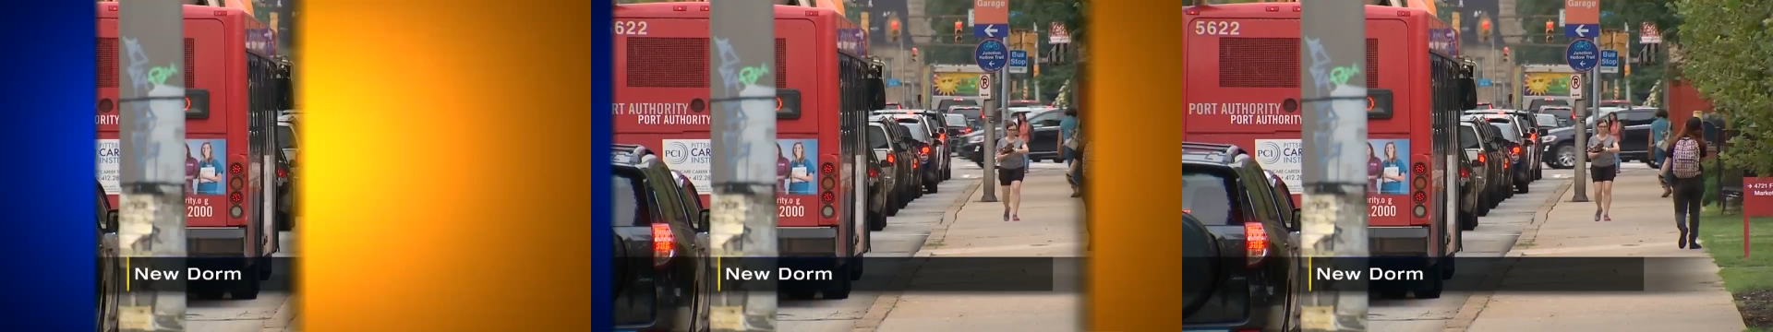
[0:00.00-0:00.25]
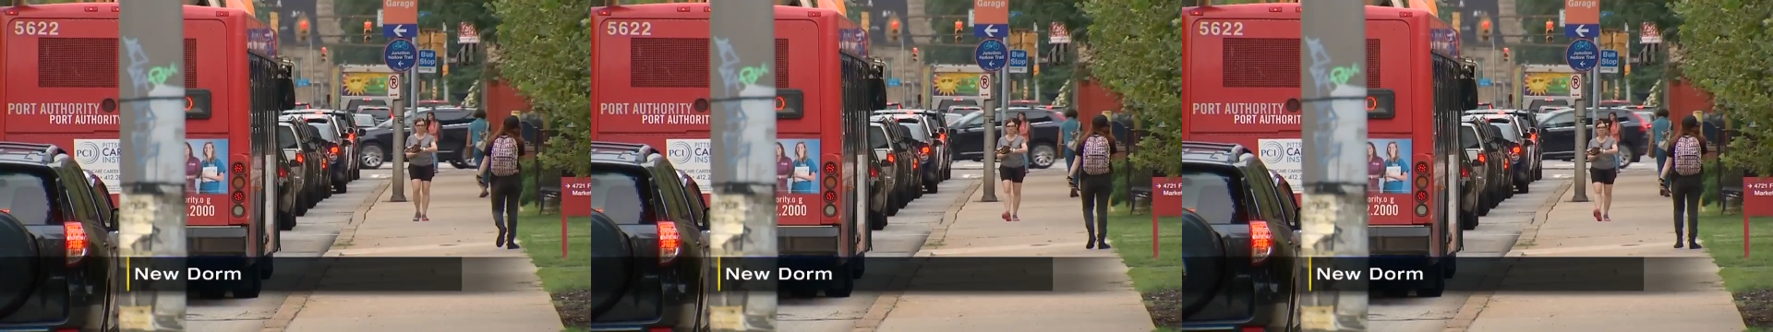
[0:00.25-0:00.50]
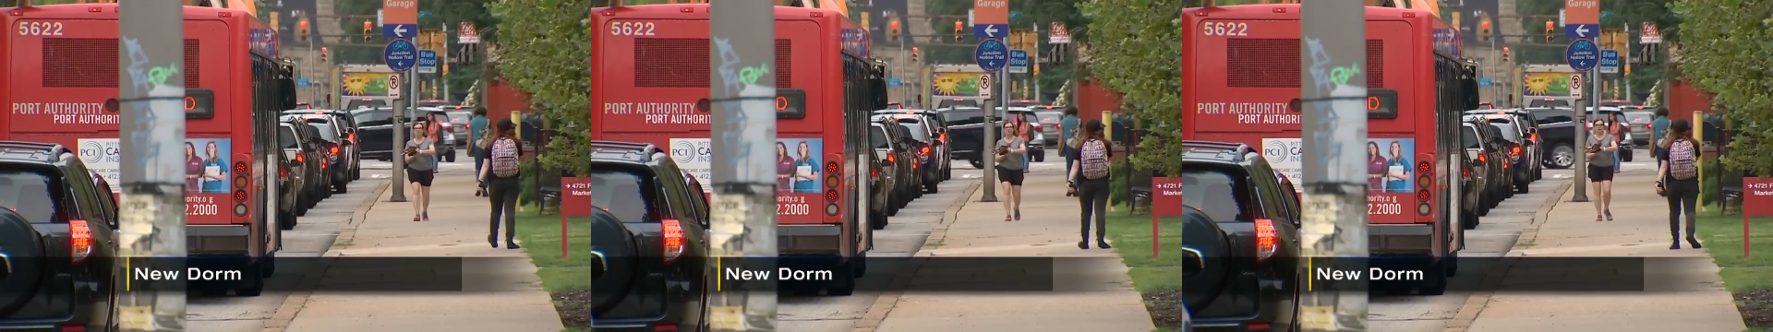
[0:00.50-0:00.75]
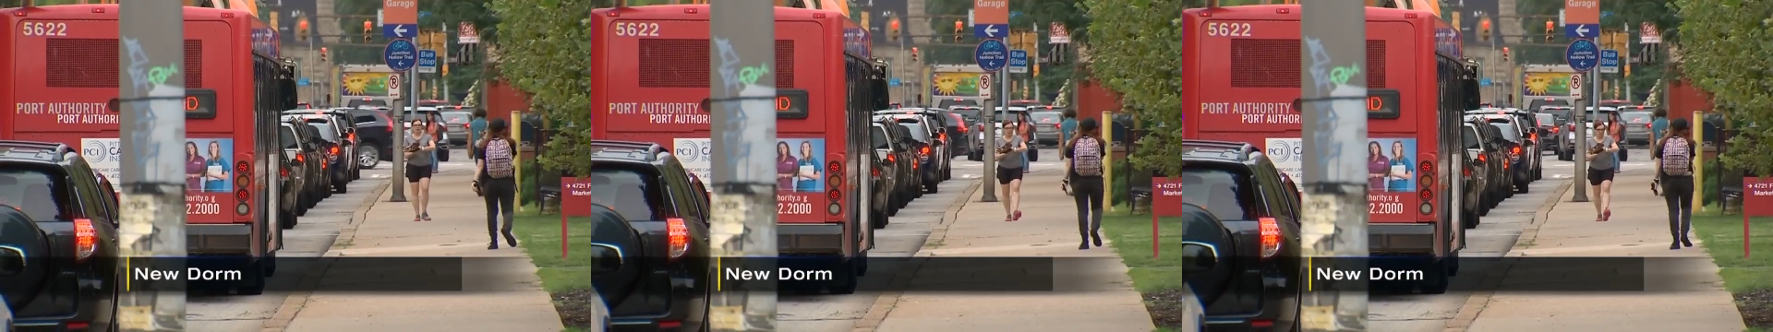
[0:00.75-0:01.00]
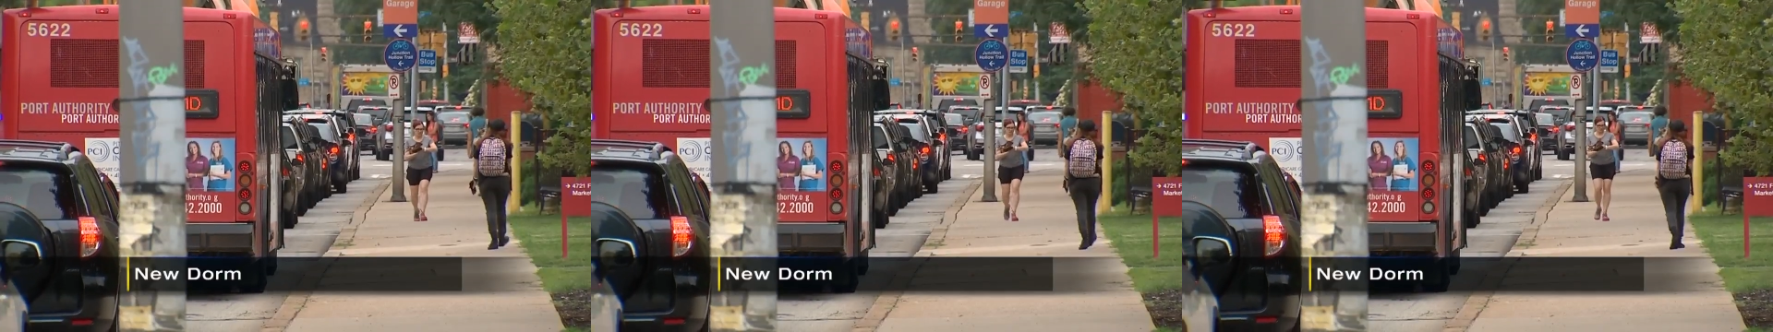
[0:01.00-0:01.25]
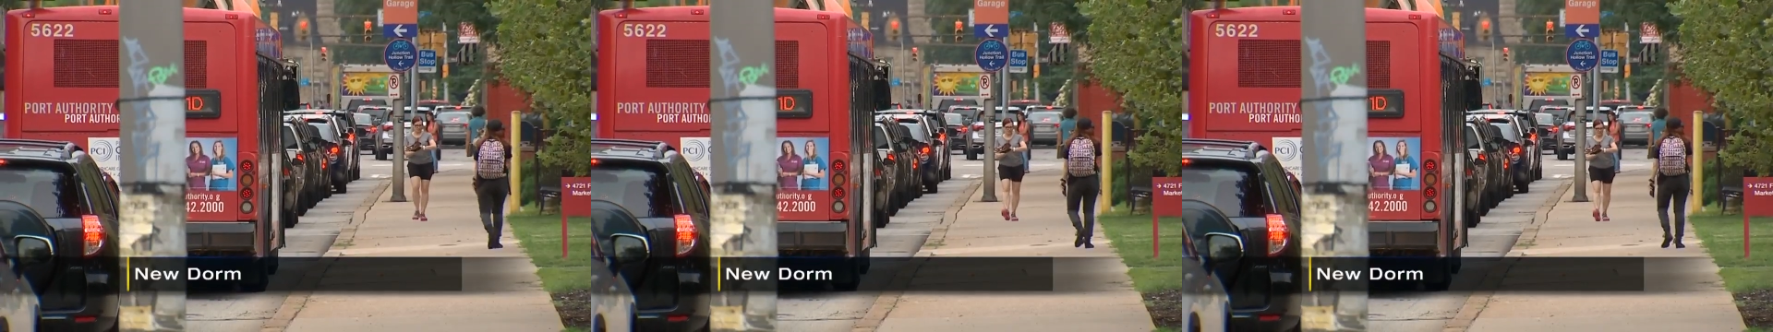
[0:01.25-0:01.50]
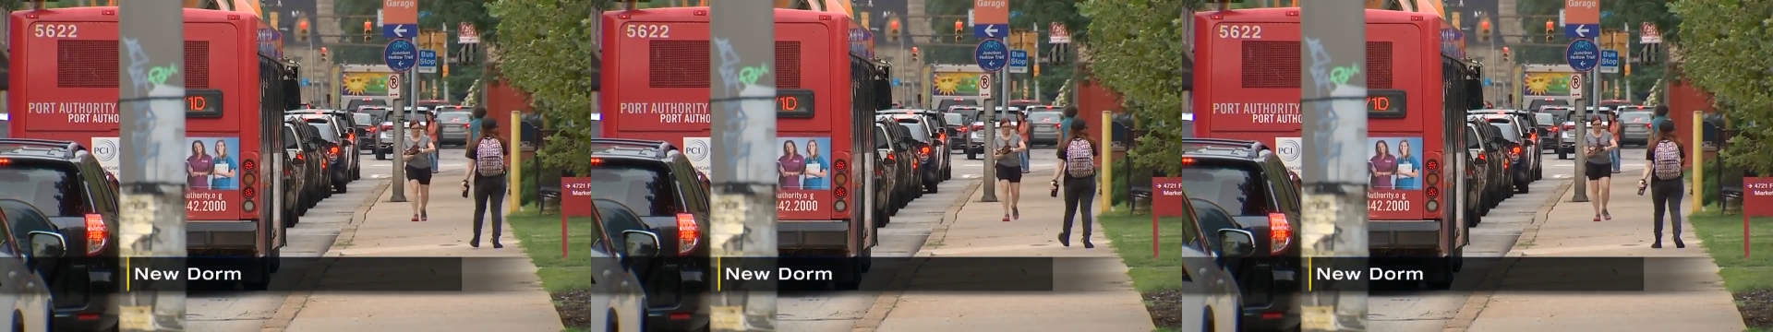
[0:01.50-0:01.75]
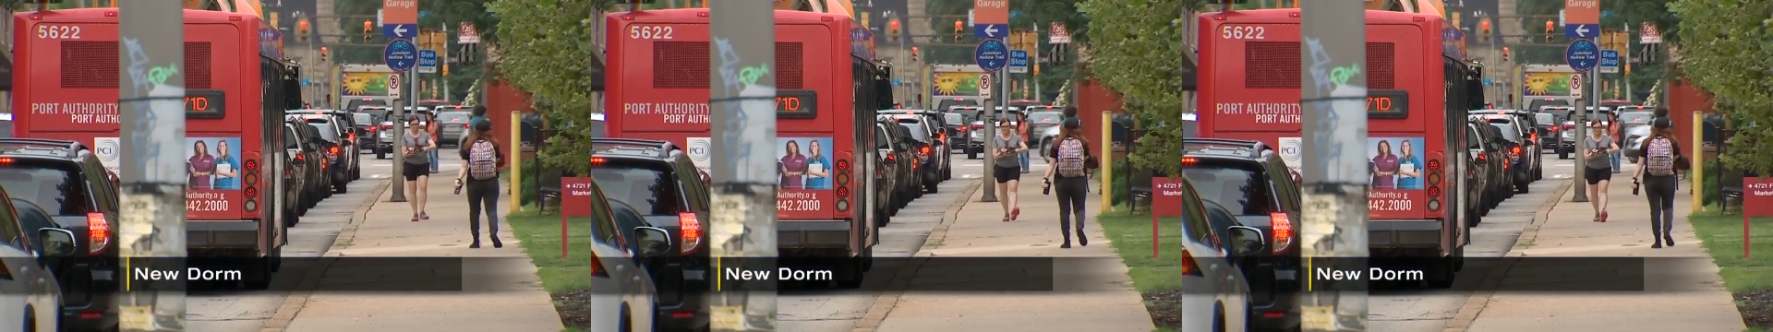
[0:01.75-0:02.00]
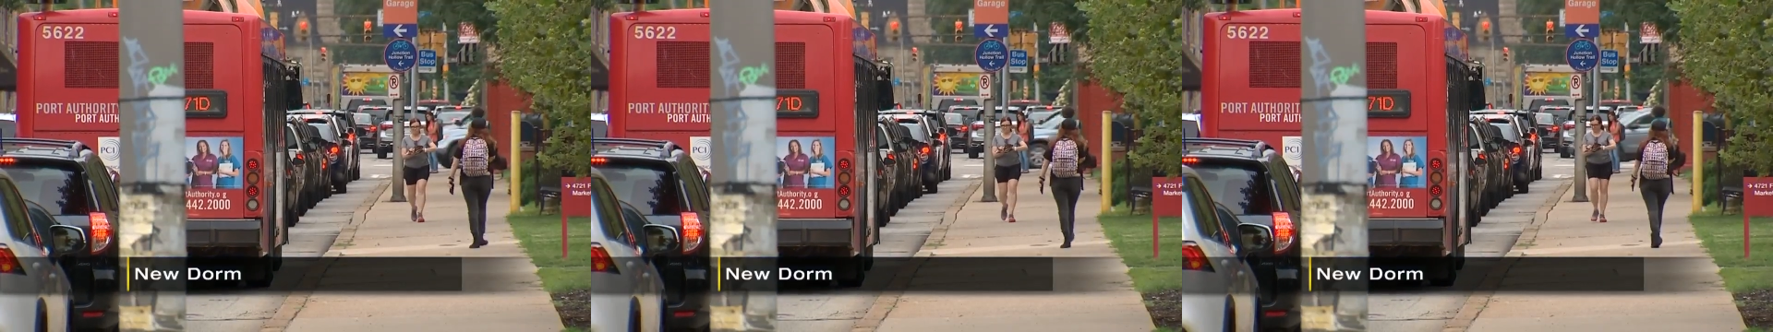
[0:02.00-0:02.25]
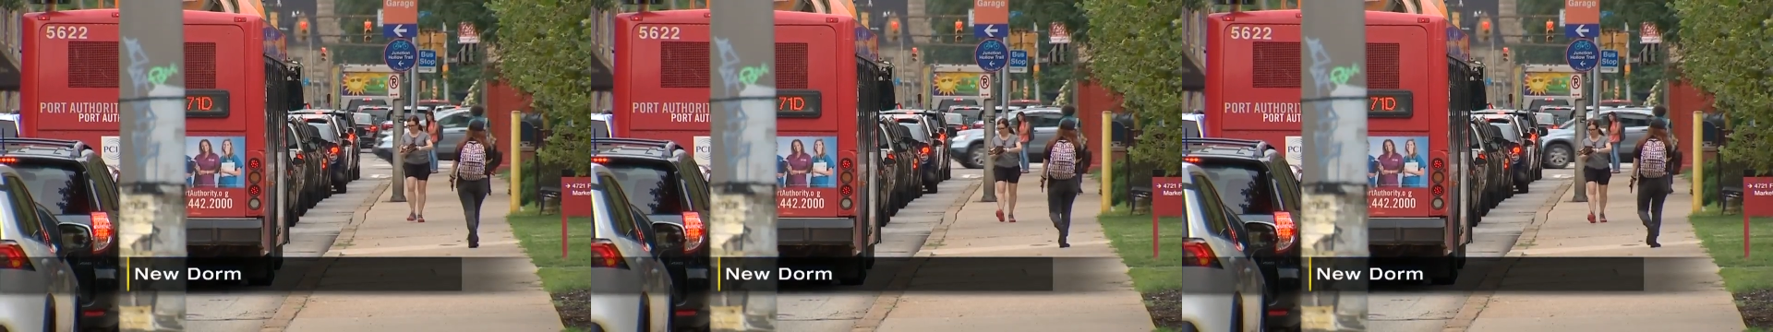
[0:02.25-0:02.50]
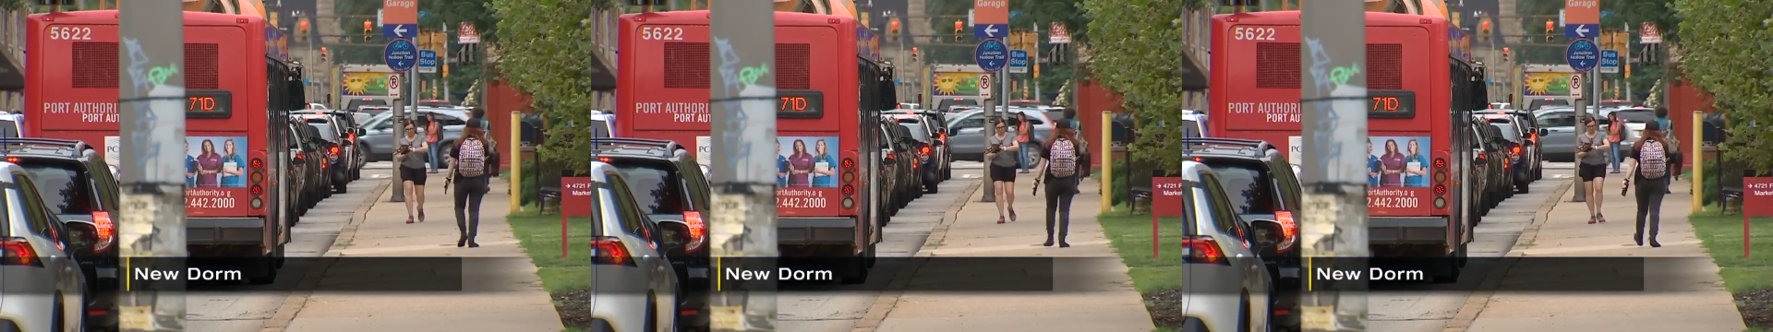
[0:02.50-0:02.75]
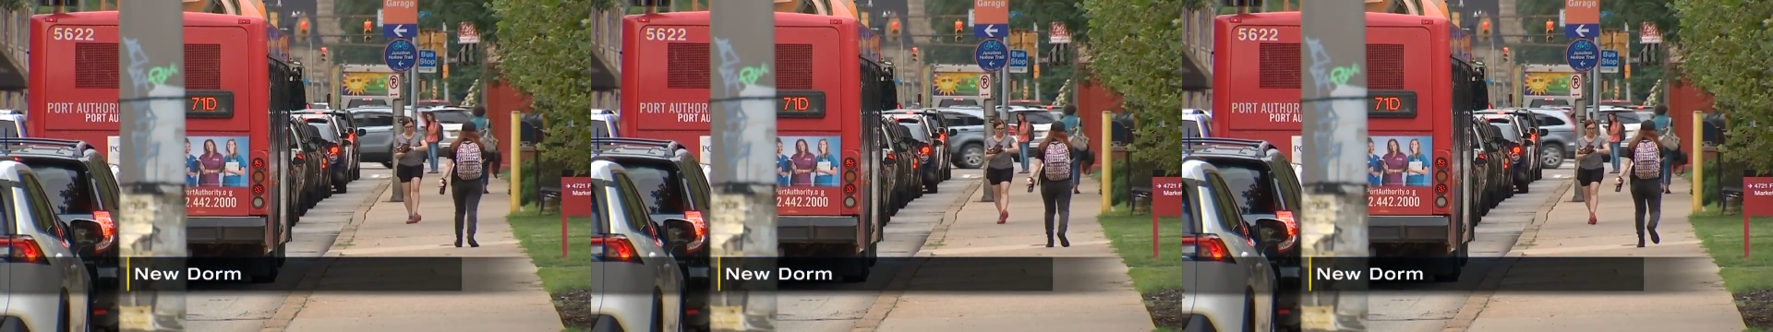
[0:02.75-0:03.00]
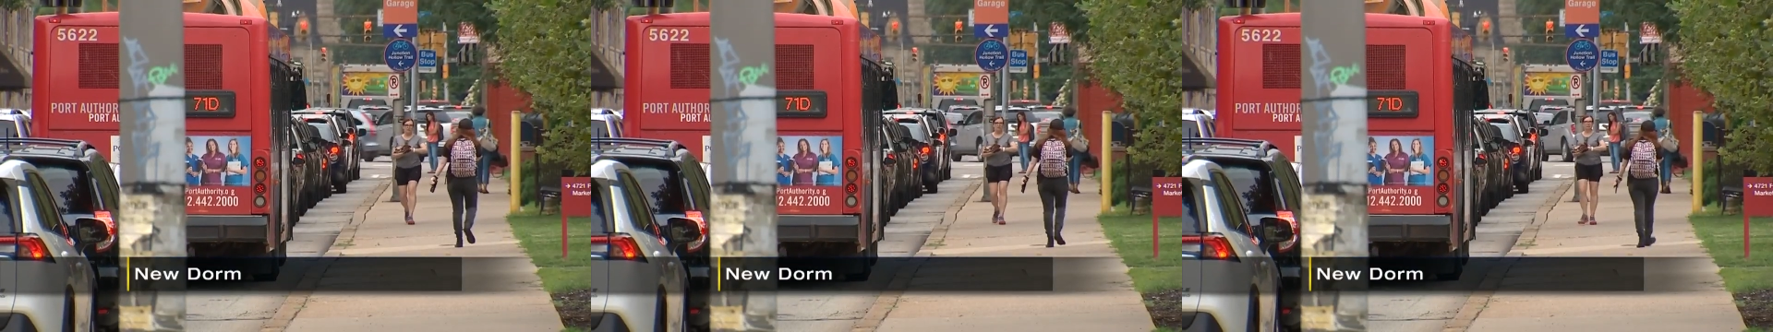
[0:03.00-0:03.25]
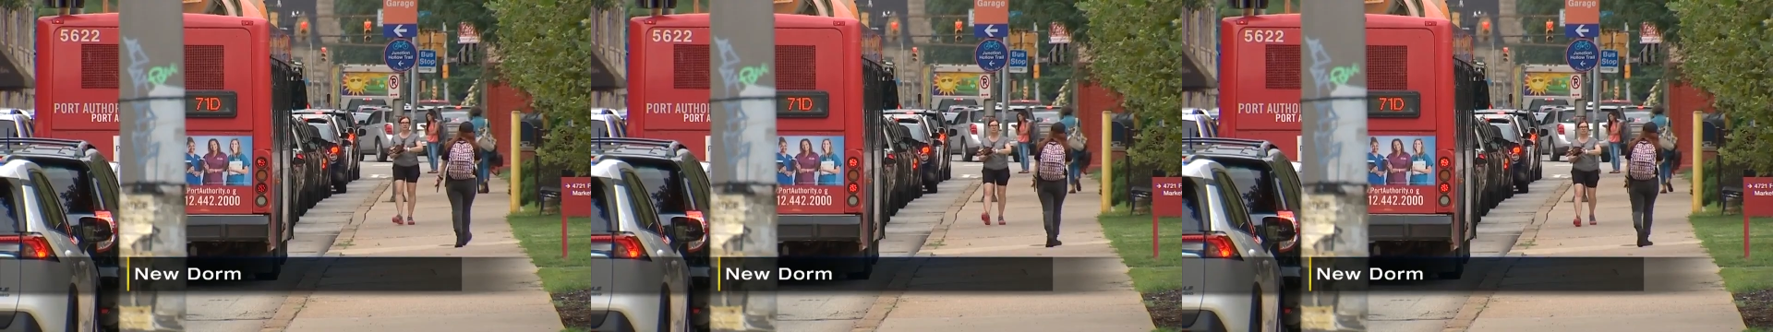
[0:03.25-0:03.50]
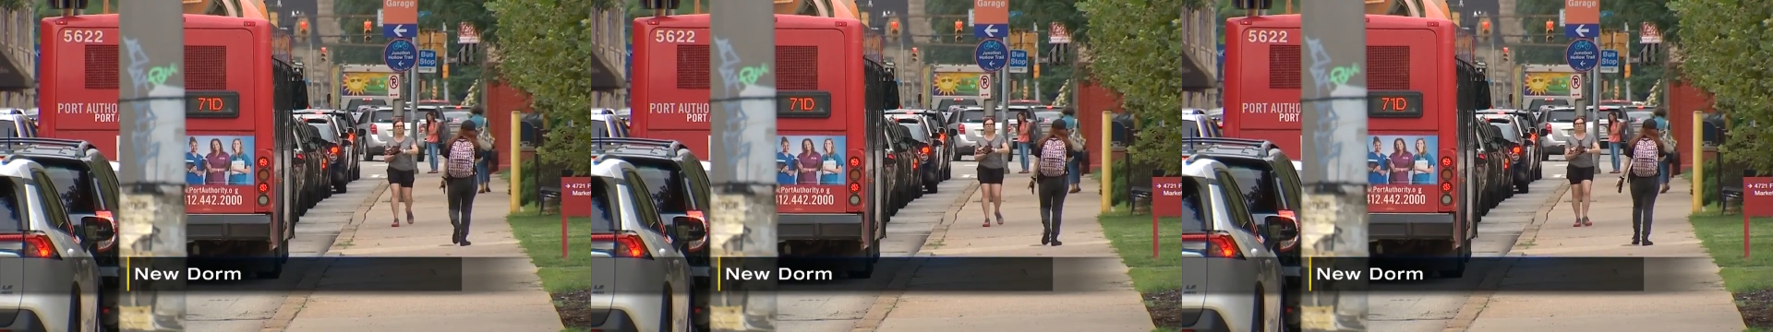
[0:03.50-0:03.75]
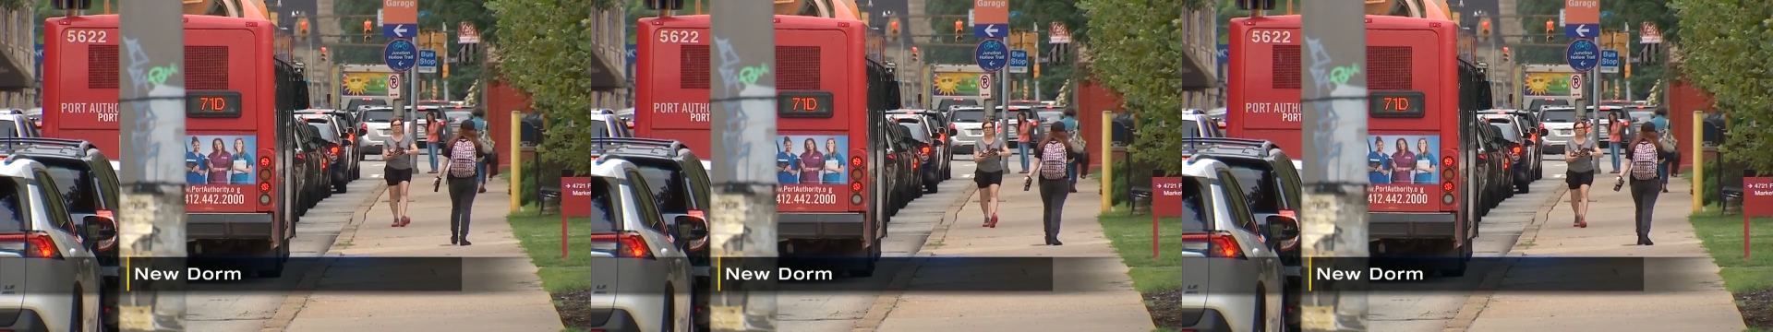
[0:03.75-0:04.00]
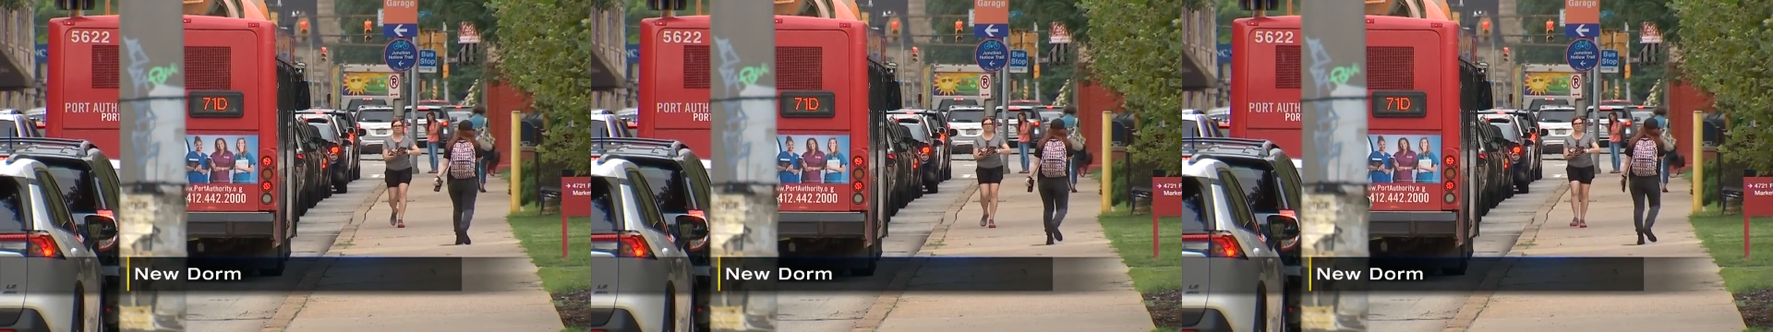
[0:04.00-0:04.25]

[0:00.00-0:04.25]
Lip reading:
[unreadable: no face in view]